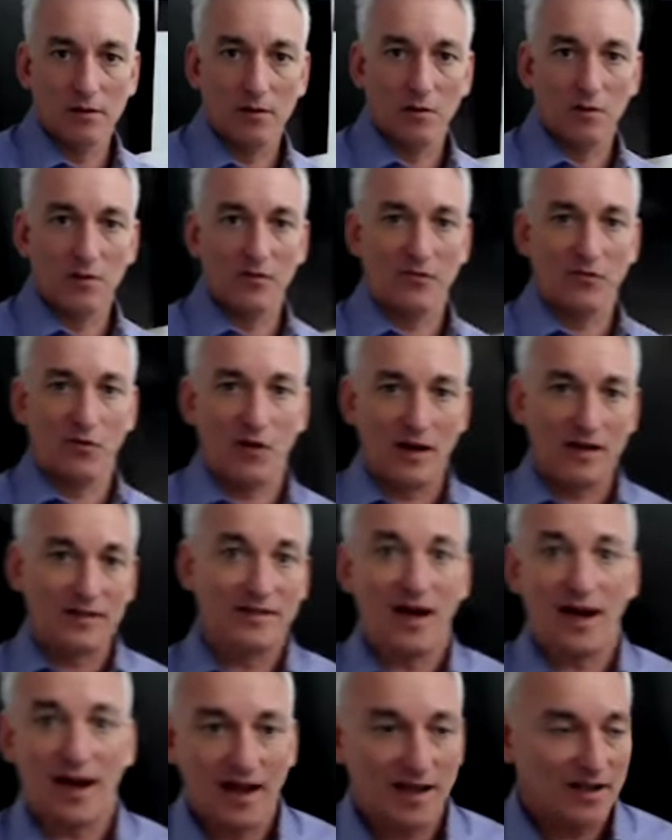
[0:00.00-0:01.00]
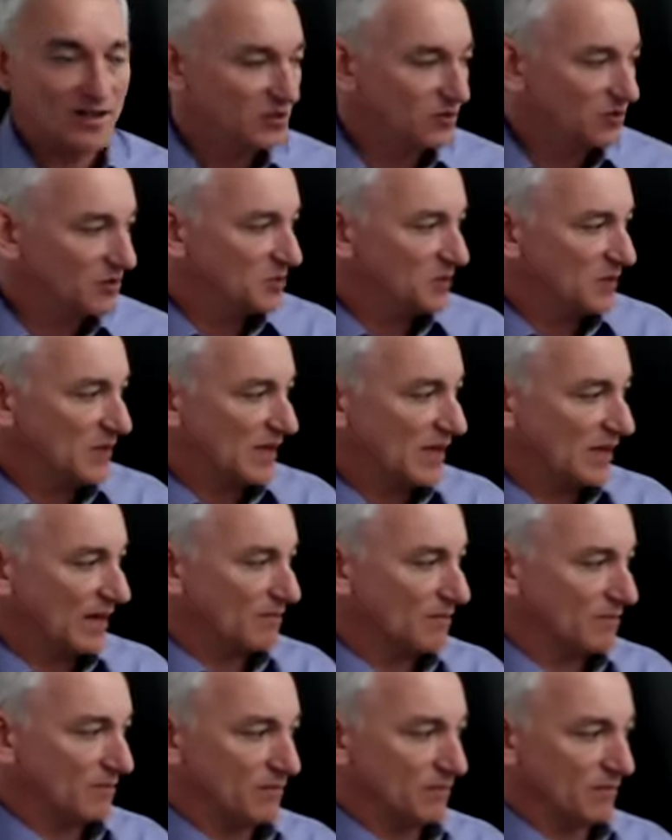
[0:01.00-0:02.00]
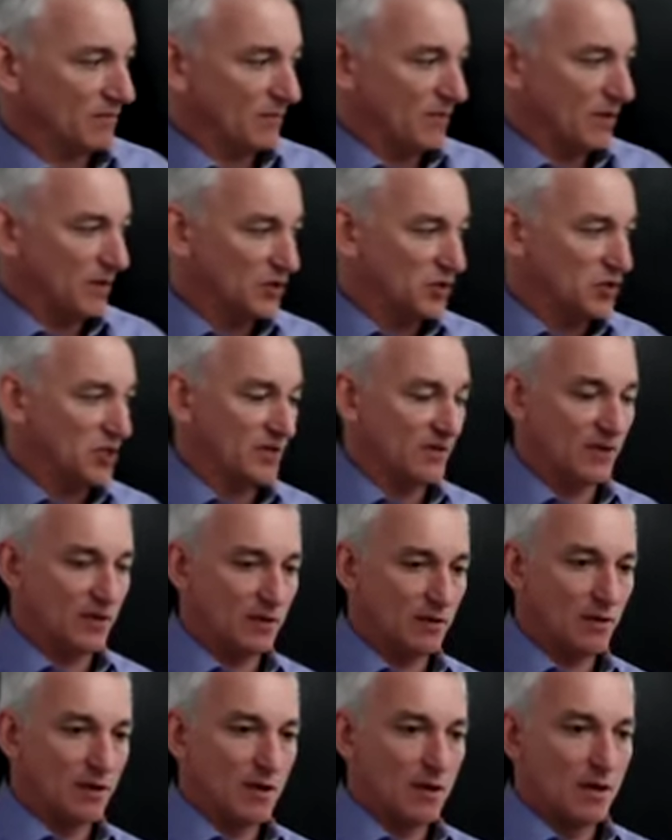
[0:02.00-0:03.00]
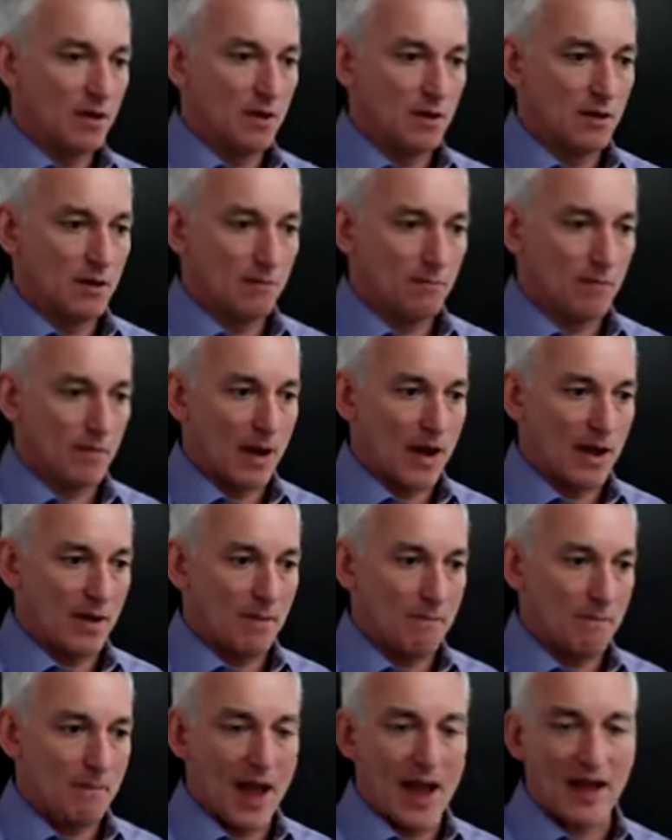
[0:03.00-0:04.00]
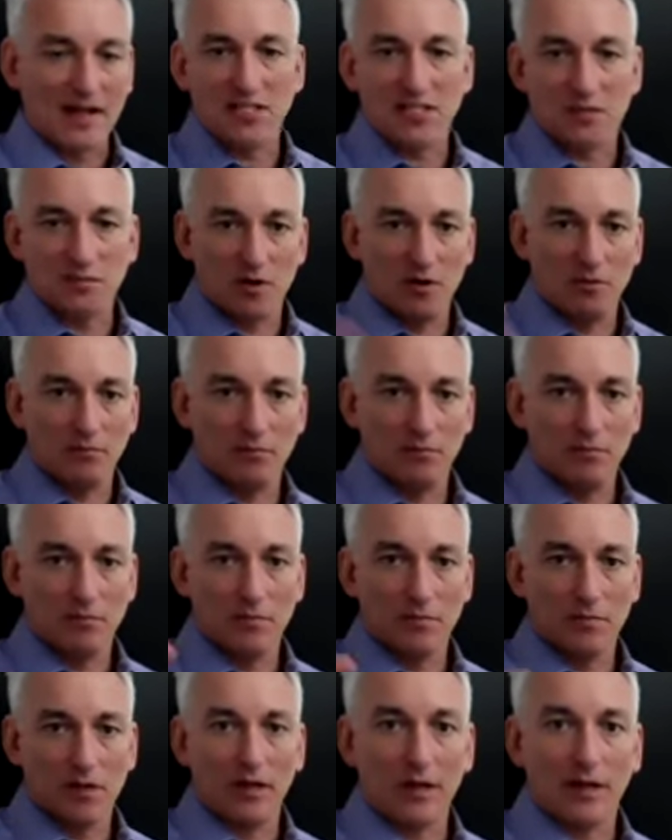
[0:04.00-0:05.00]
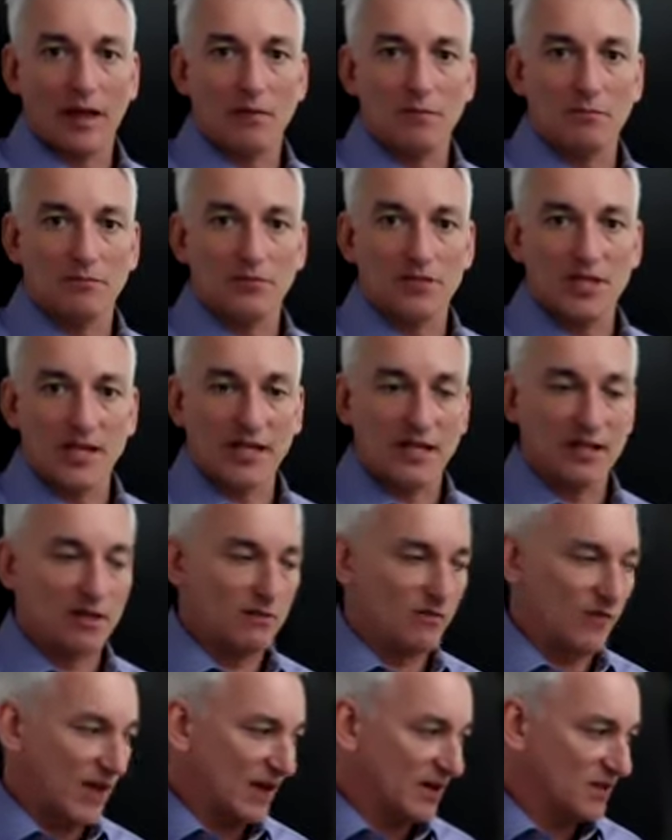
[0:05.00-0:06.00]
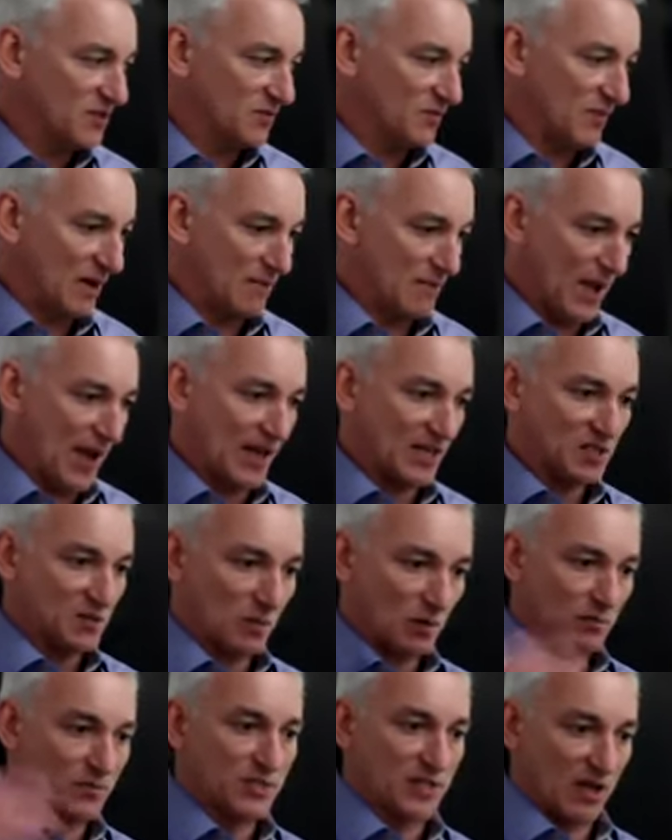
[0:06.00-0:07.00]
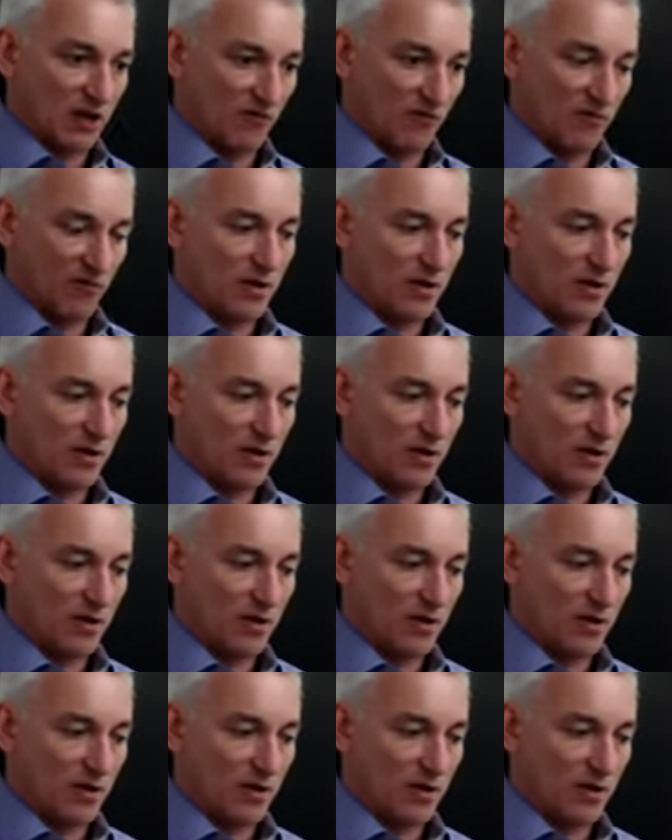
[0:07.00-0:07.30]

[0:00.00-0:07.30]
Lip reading: Before I die, so to speak, I'm achieving my maximum, like, I'm taking advantage of my maximum self.